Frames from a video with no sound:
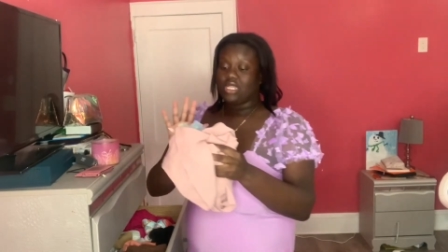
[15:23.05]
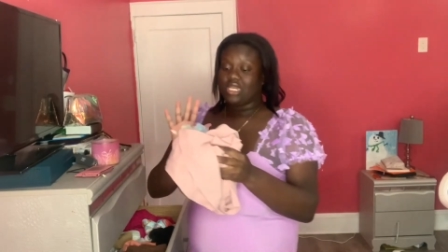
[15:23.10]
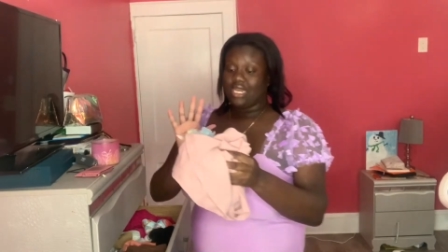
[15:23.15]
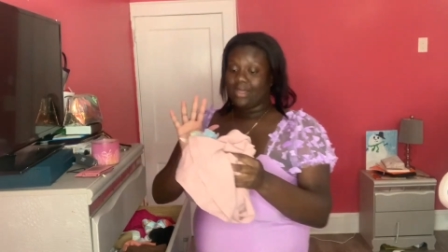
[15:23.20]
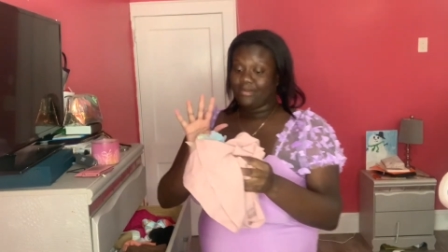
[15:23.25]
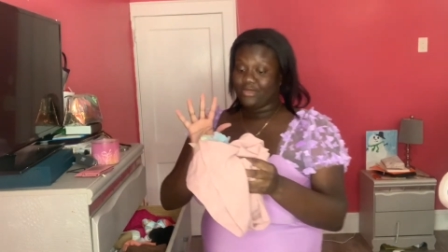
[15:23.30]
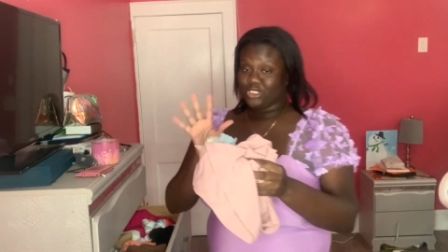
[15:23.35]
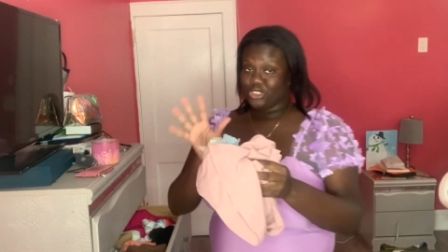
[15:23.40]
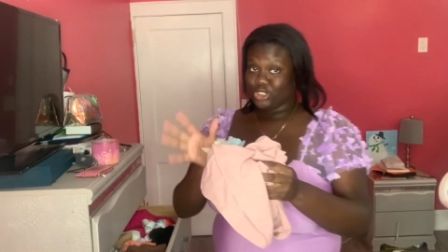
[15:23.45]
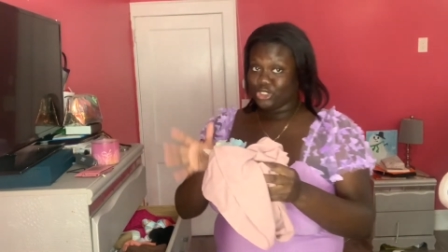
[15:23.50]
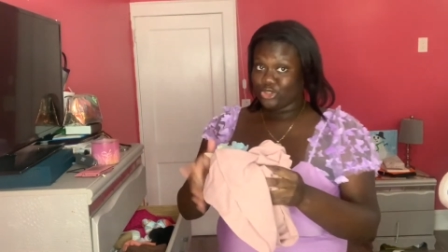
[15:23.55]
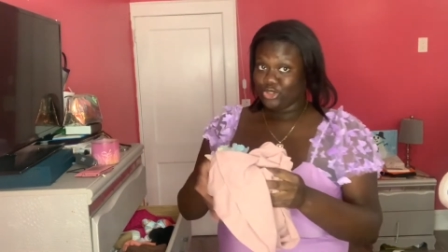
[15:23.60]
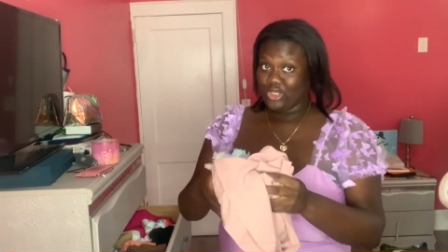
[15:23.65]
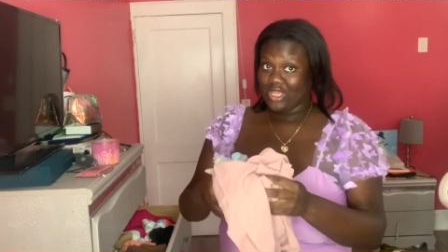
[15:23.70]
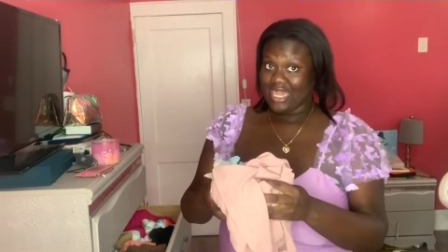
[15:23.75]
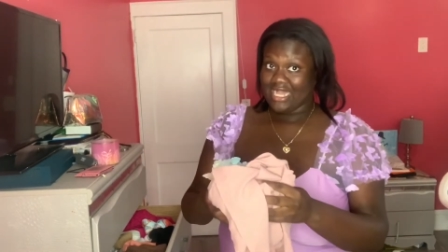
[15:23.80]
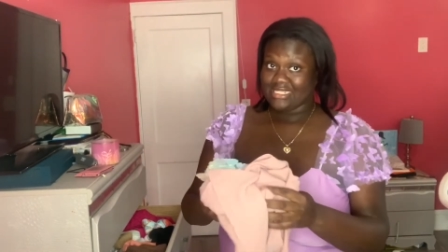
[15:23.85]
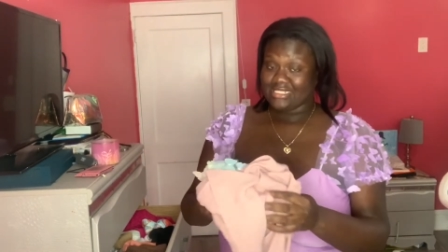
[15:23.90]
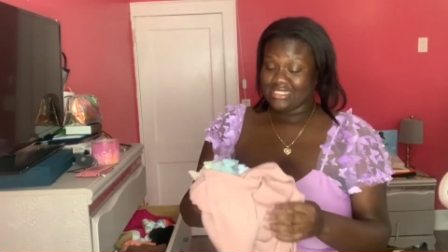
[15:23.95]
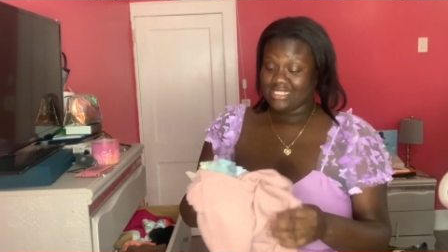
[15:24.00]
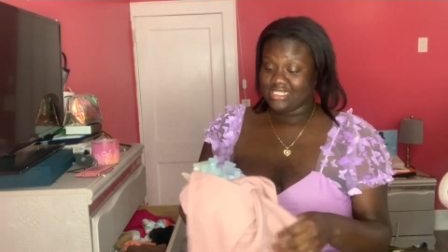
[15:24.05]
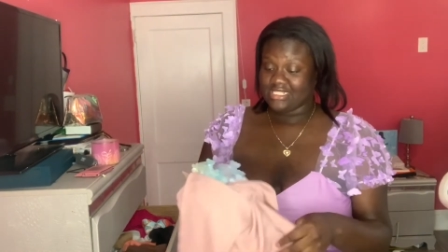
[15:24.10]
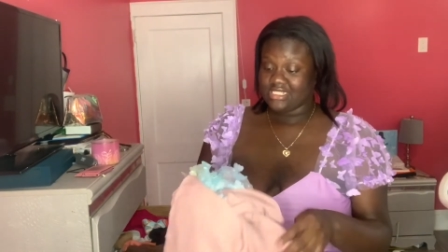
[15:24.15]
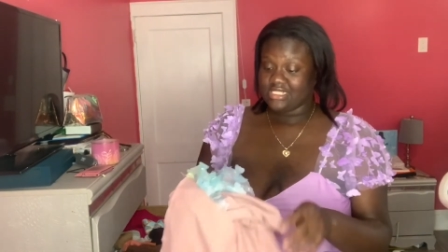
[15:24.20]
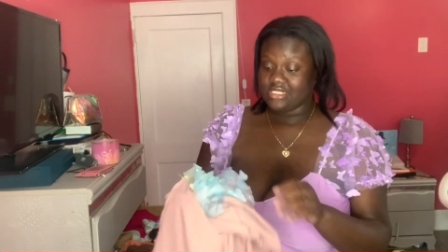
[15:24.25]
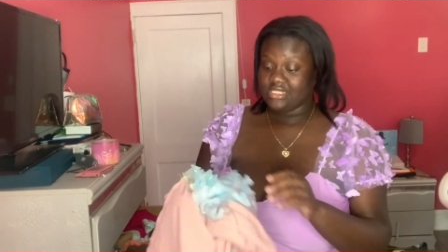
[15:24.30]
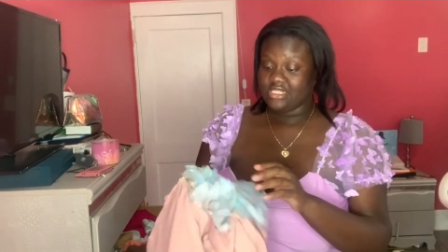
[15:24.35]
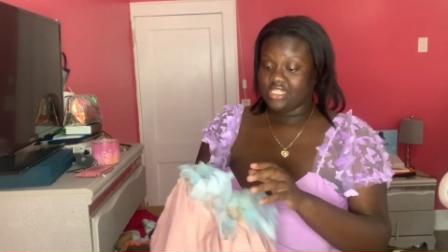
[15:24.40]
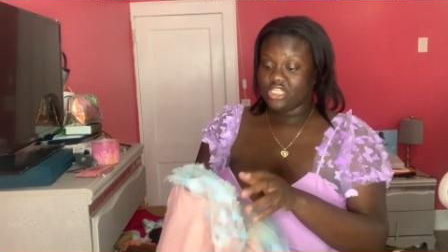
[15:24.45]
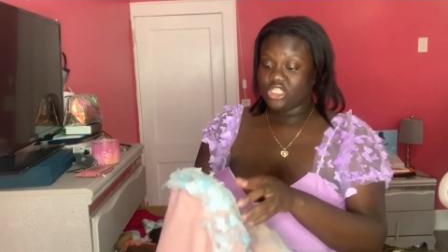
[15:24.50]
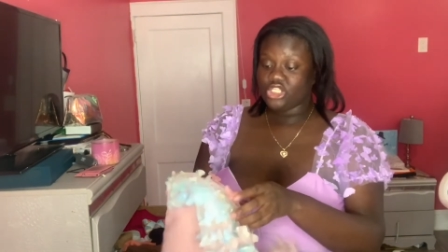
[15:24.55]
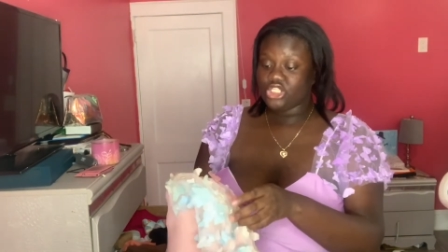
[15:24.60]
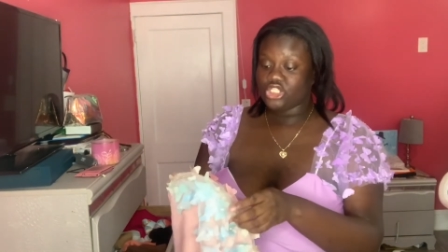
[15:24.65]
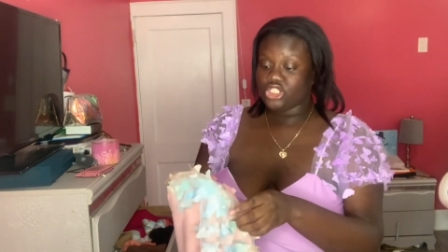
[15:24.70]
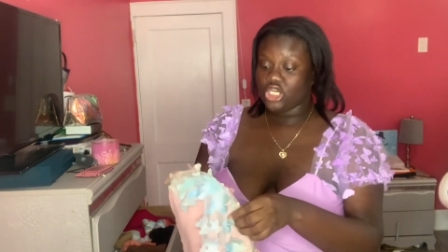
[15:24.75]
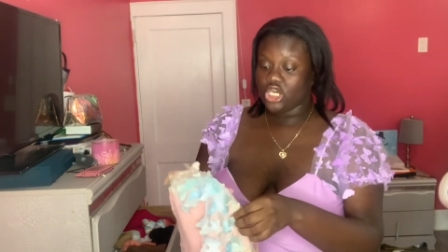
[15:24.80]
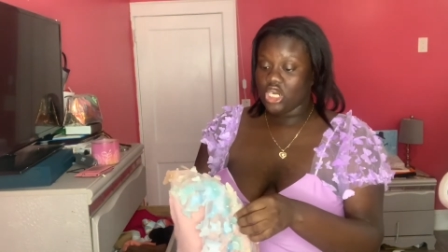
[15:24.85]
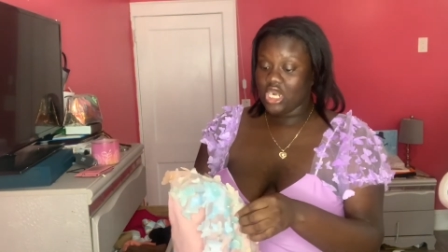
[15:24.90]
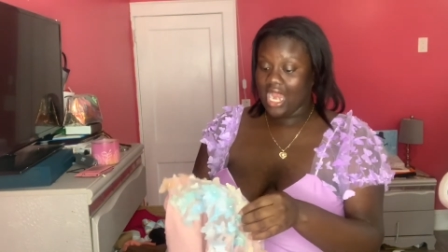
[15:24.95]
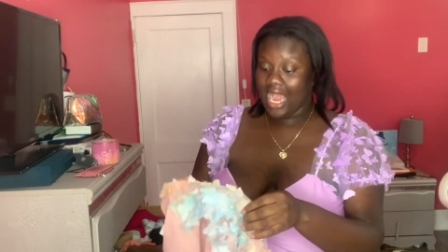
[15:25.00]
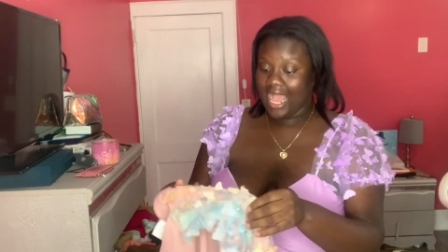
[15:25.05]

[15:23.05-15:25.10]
let me just show you guys this this shirt